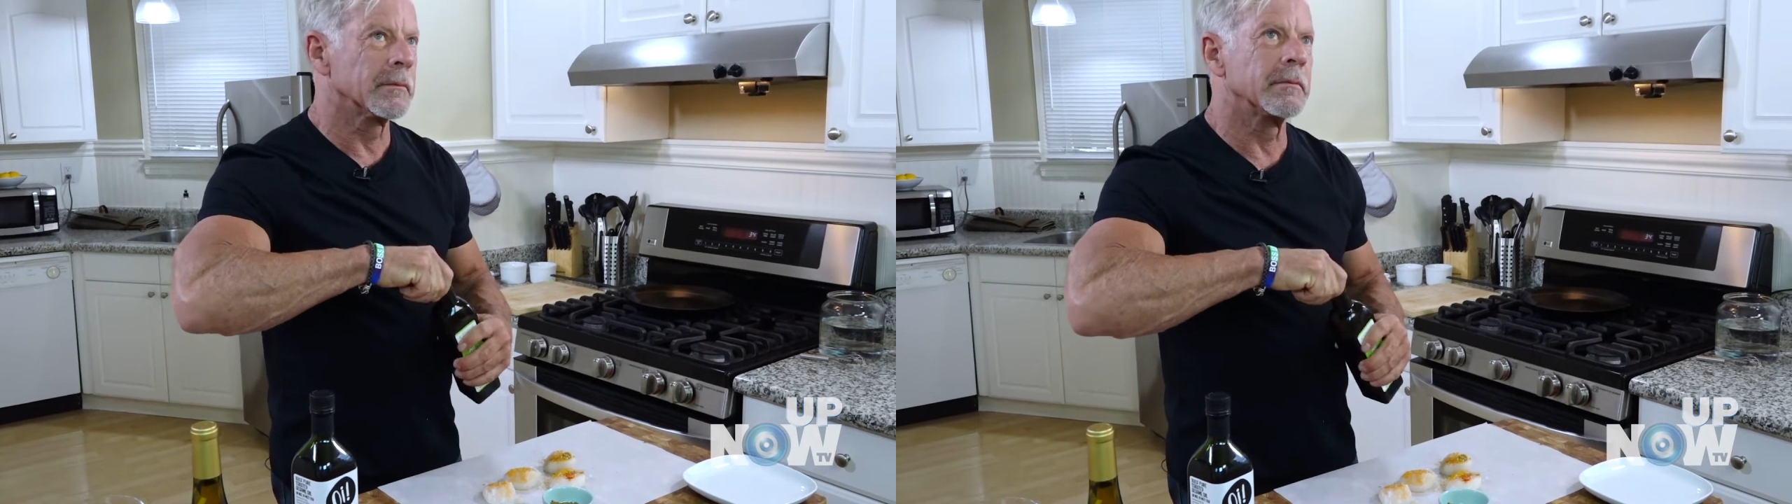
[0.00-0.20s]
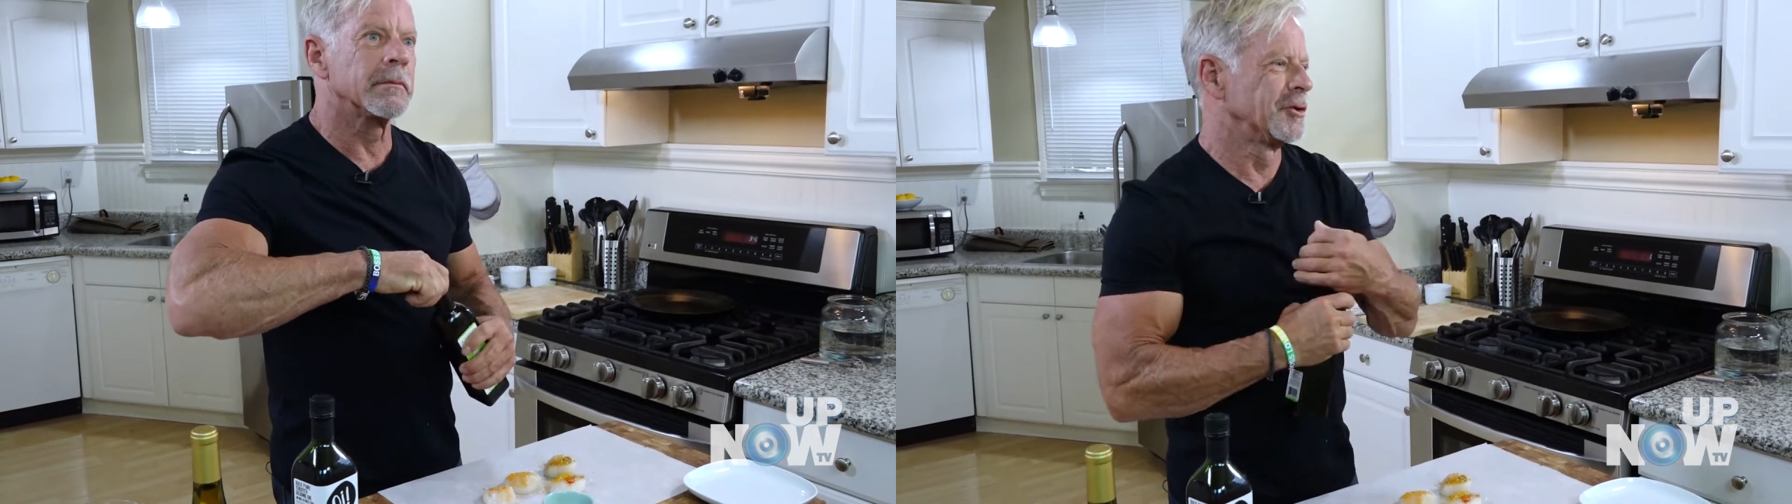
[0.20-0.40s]

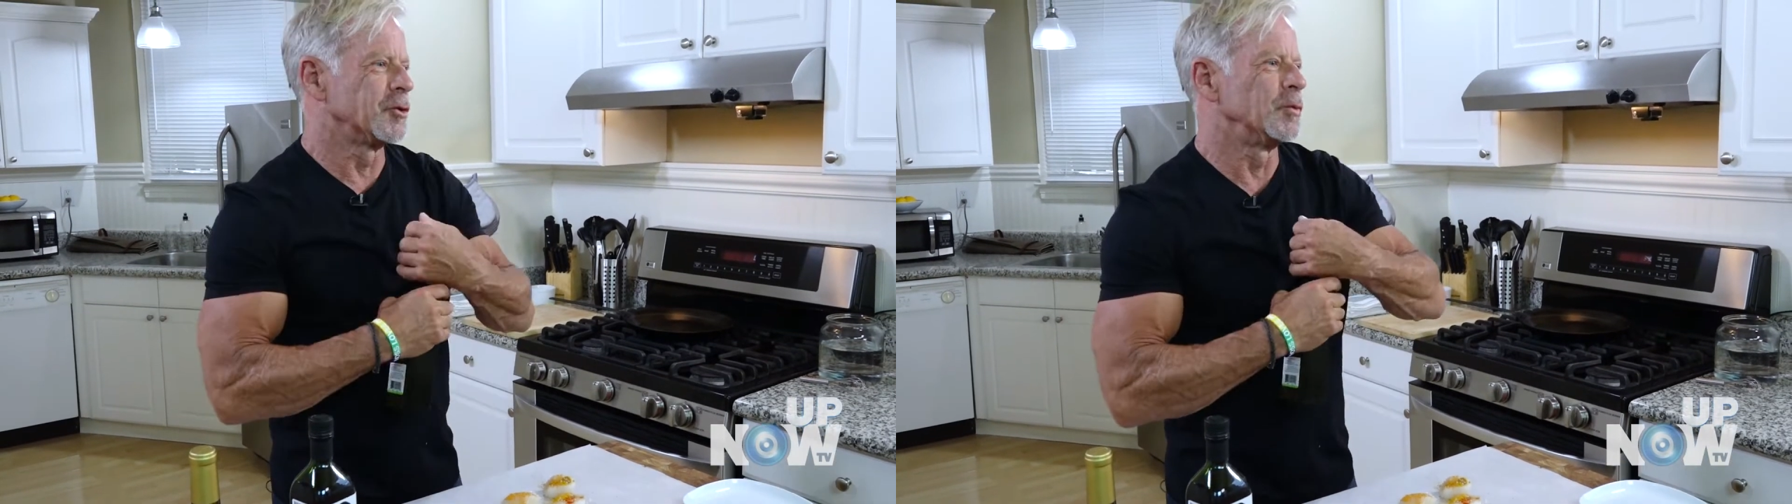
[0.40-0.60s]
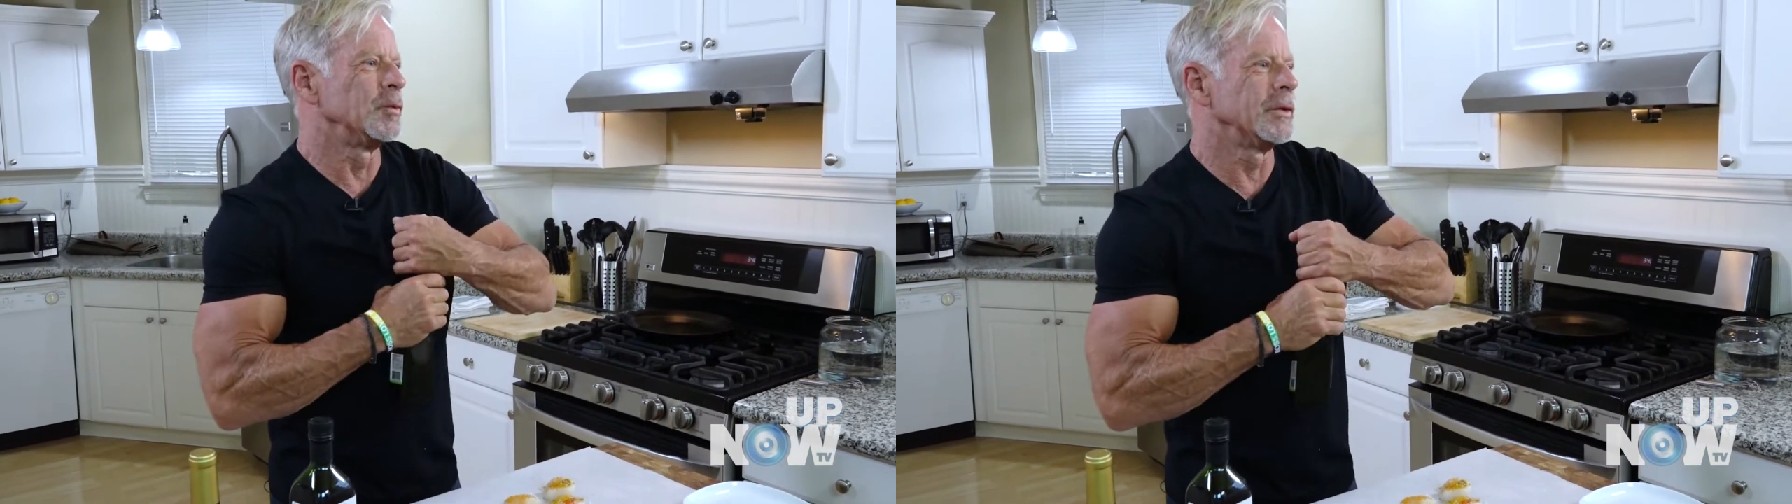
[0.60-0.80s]
It's
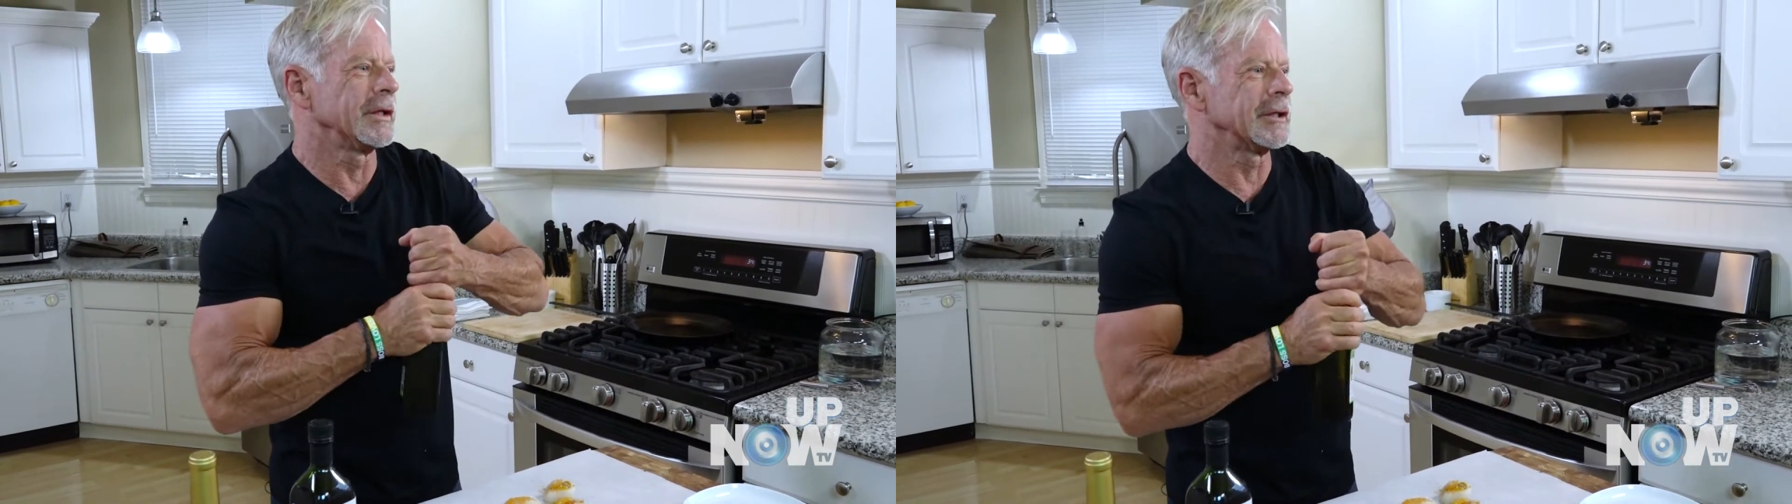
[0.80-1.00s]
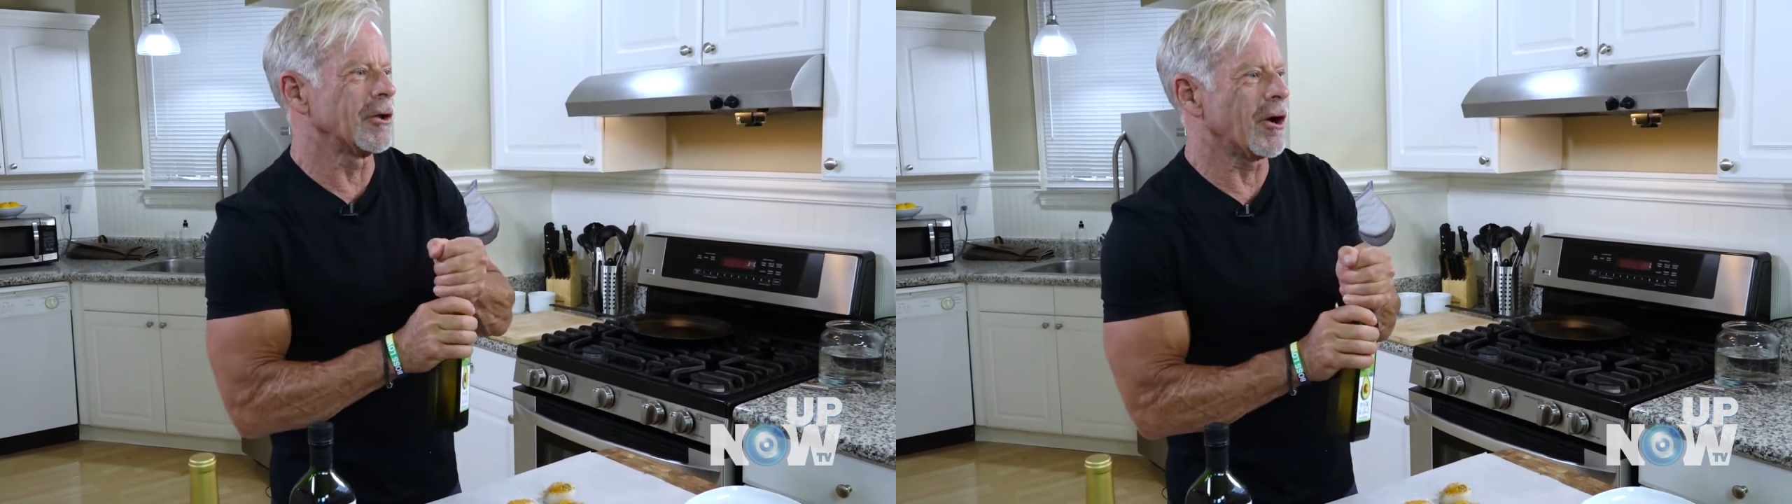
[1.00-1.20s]

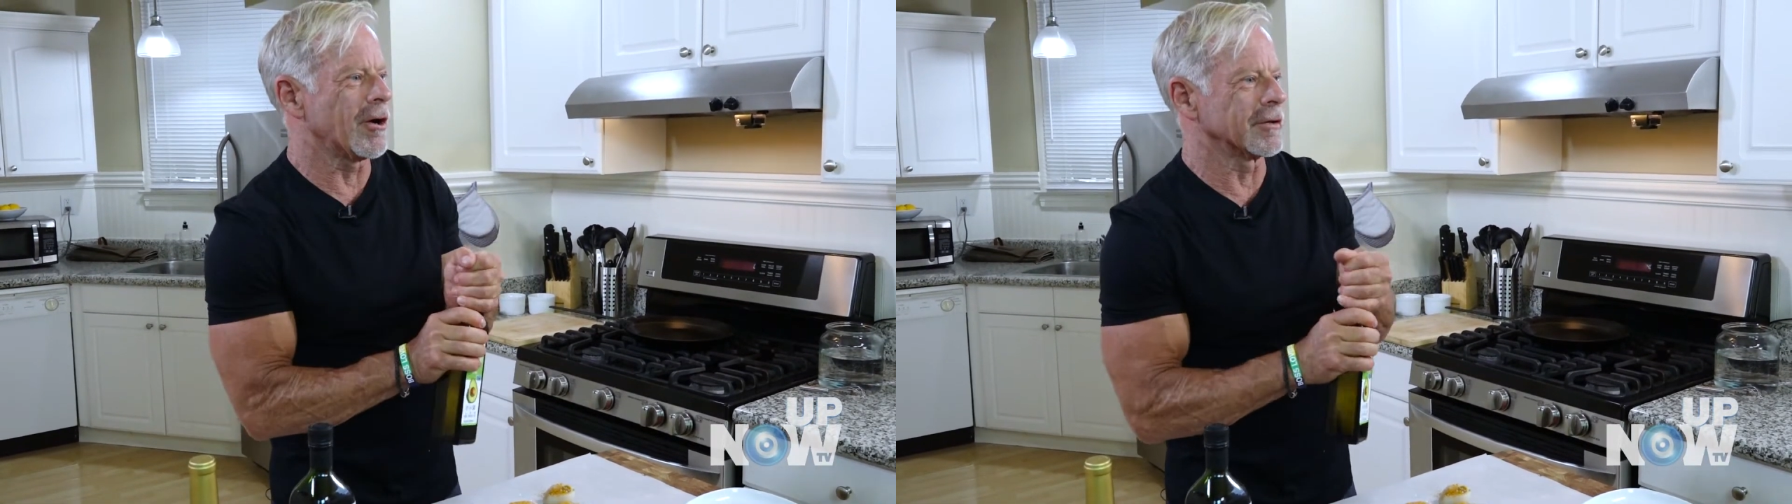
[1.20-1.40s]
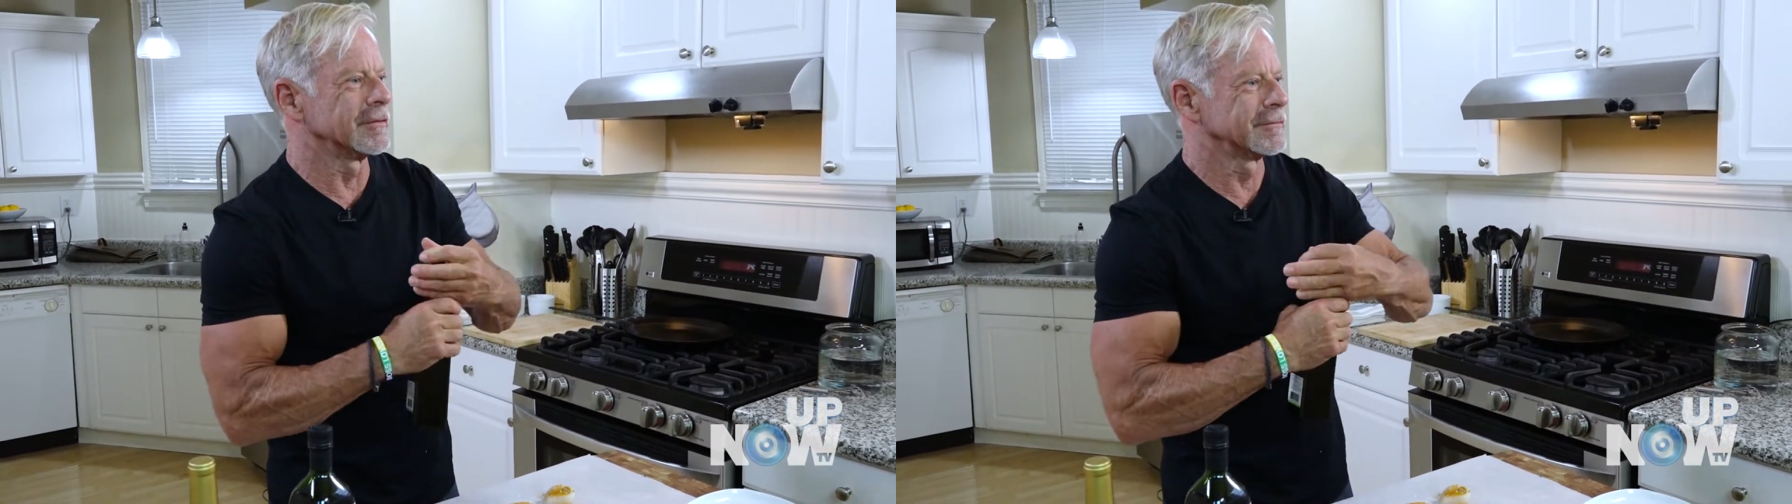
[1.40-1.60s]
really
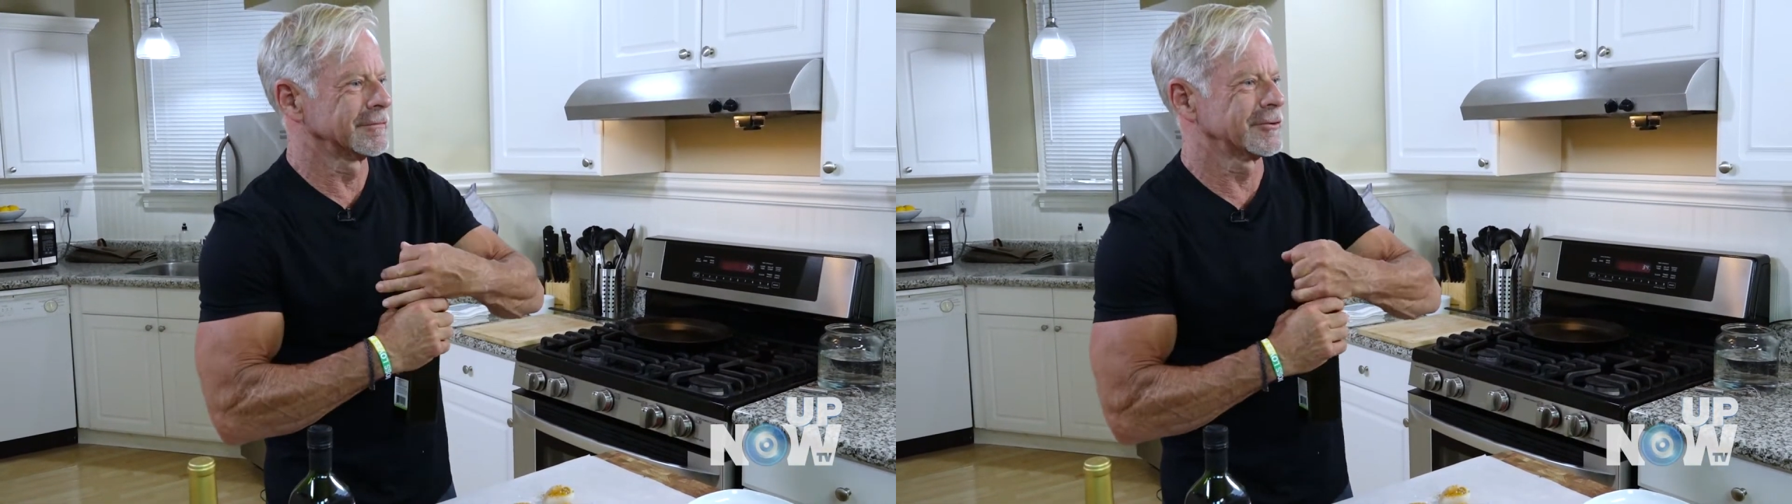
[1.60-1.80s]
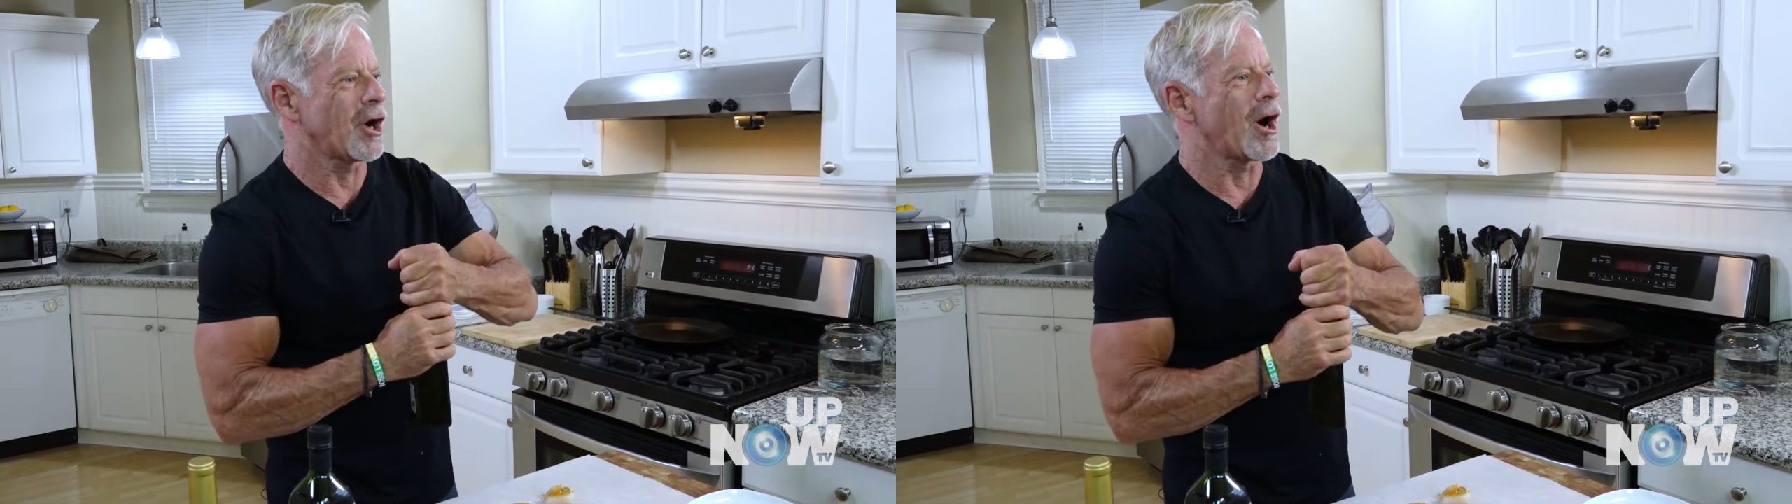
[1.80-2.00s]
long
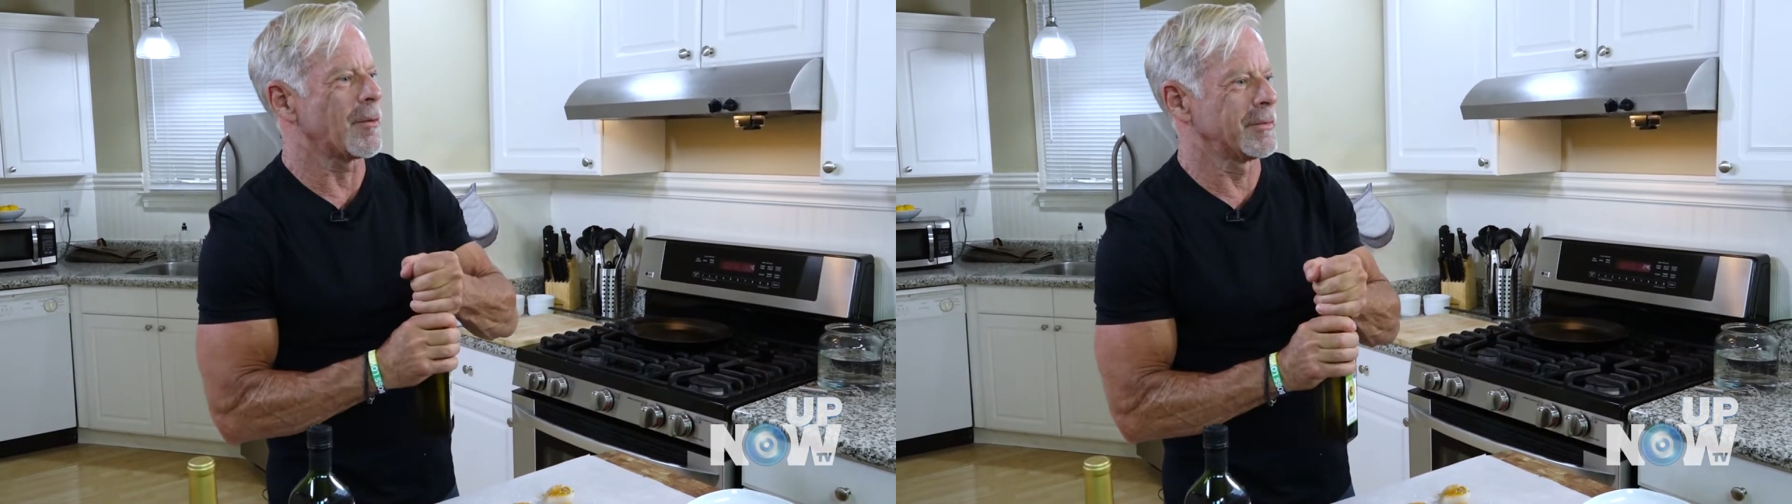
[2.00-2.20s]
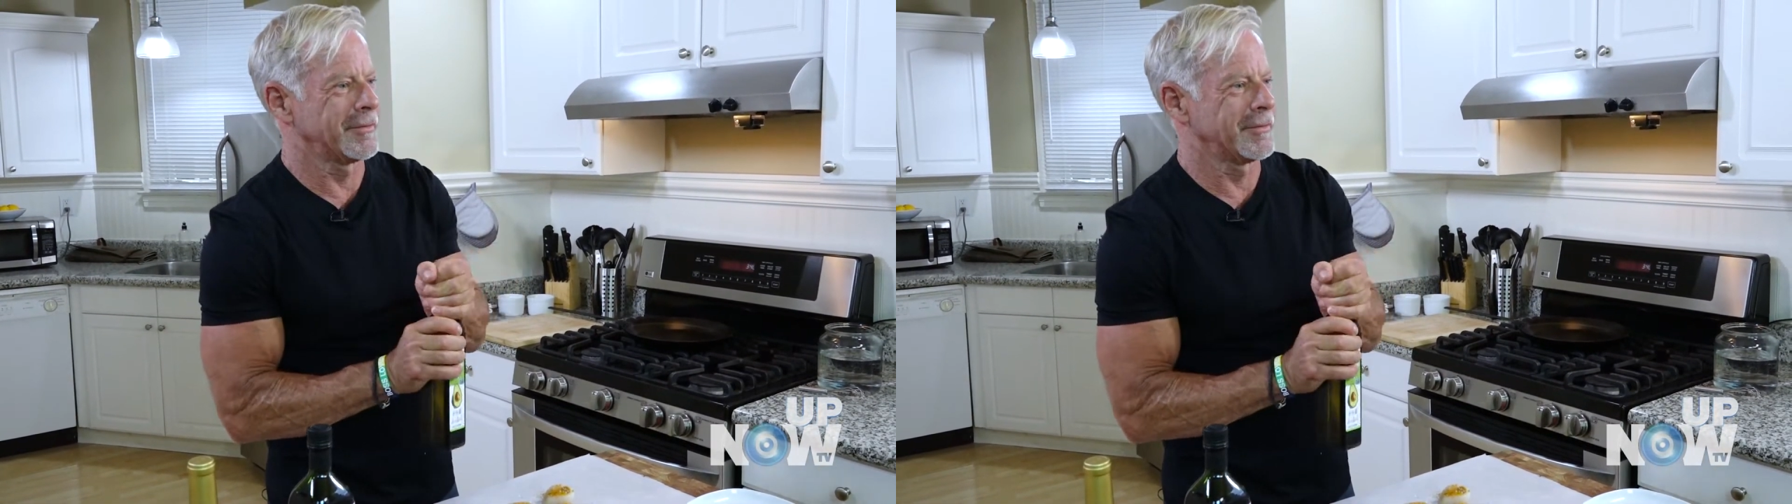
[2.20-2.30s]
top.